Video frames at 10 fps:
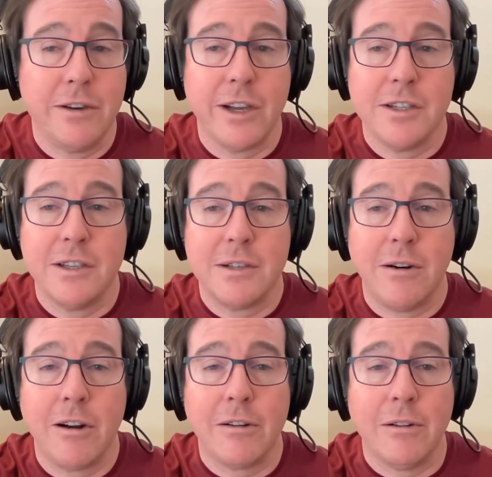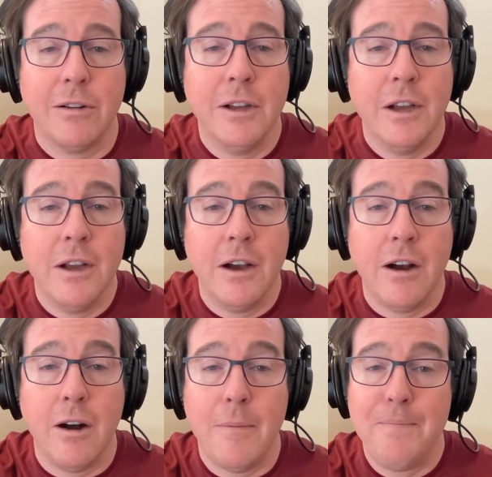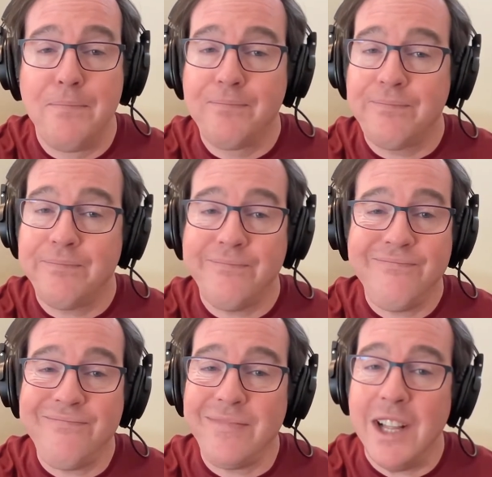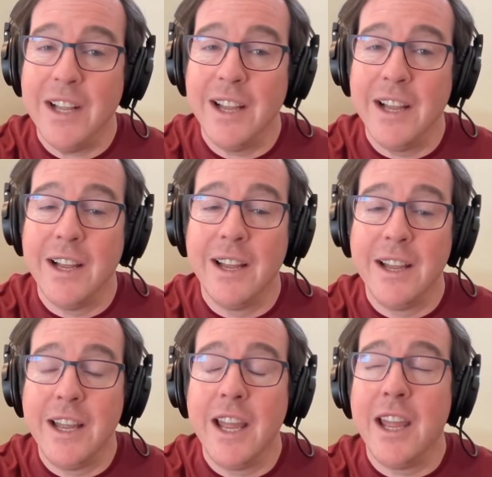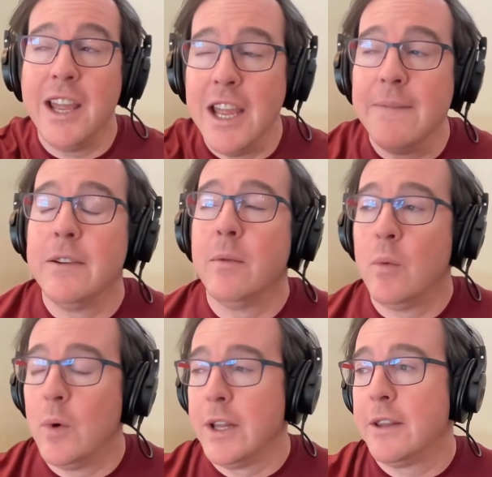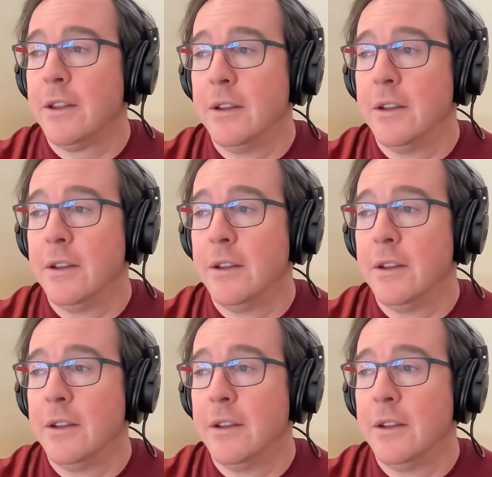into this article. Um, it, even with